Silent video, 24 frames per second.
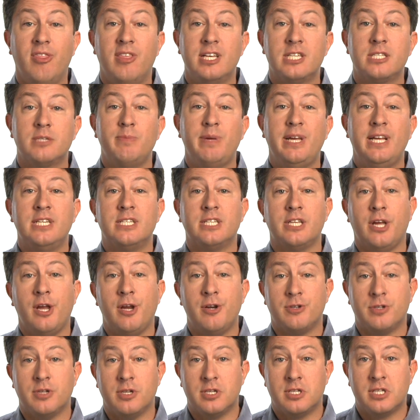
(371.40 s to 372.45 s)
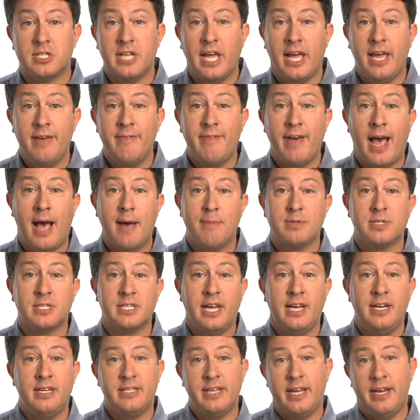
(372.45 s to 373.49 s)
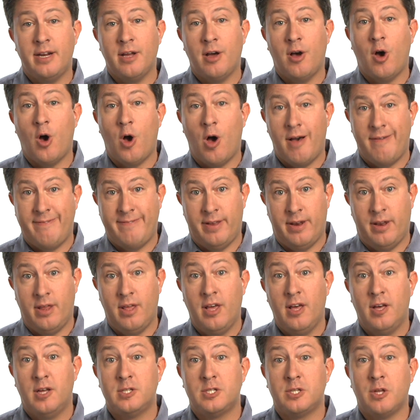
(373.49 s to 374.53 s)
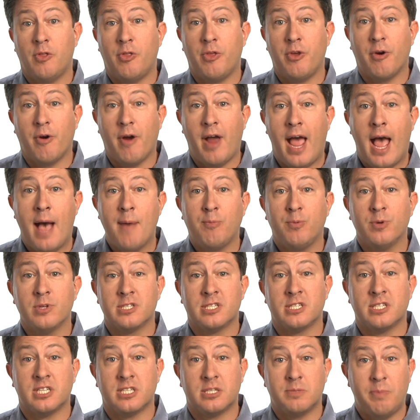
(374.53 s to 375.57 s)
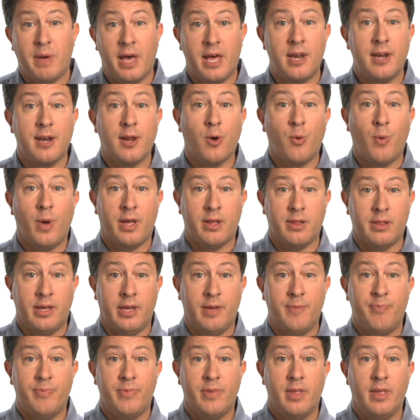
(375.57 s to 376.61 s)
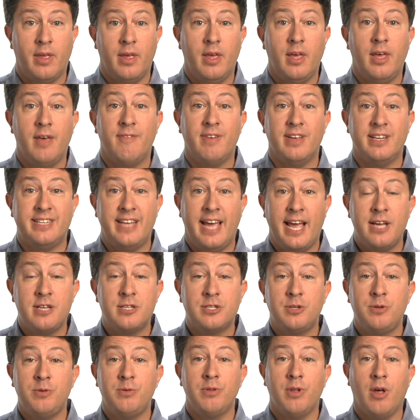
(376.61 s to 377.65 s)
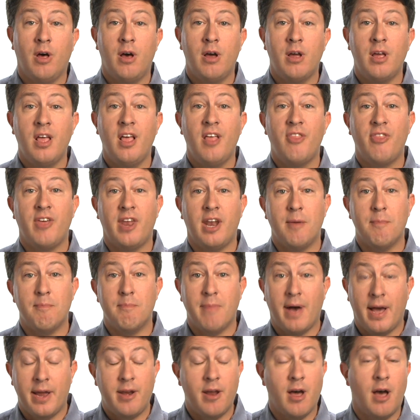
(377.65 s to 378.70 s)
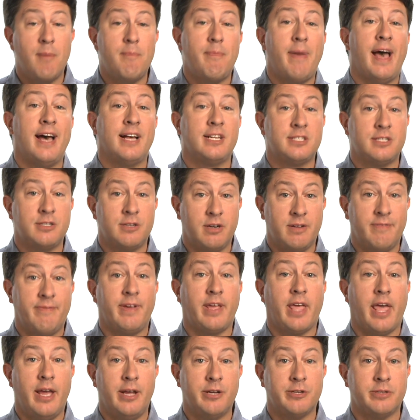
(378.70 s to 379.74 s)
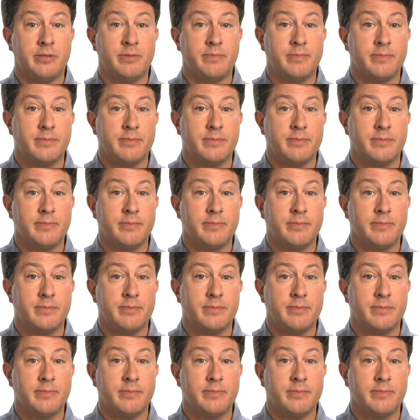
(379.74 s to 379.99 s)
This means that you should save app state data often so that your app will suspend quickly. If it takes too long, then it might not pass certification.